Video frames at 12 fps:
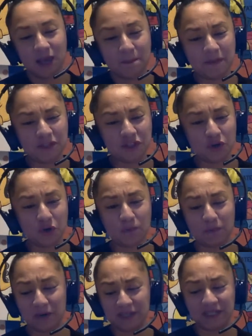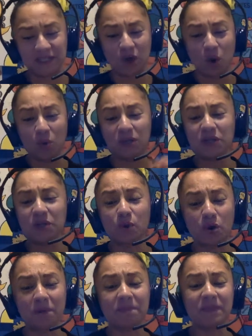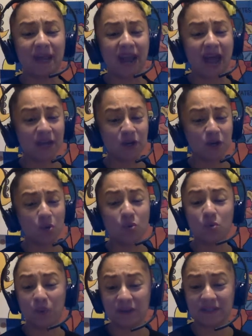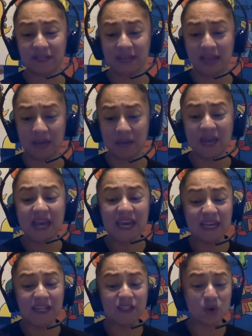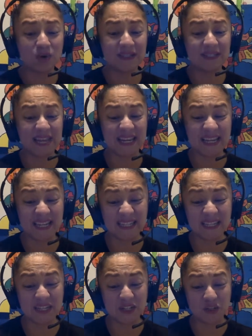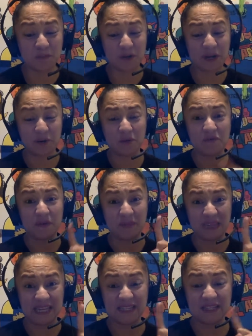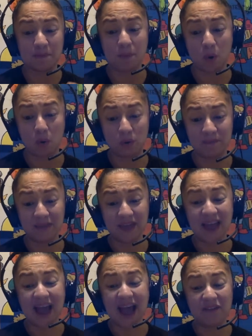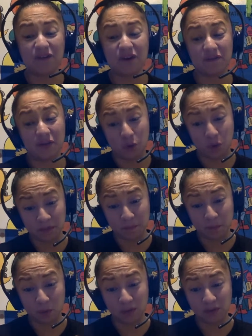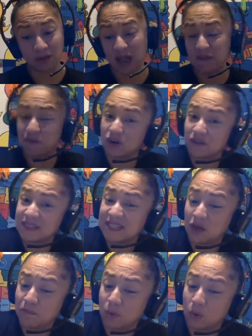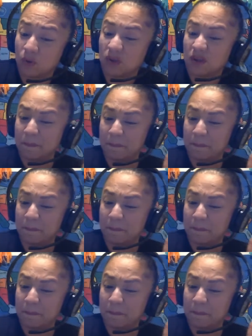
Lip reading: Mr. Cooper is the only grown-up that I know who wears a cape. He told us that he's a superhero from the East Pole. I've heard of the North Pole. I've heard of the South Pole.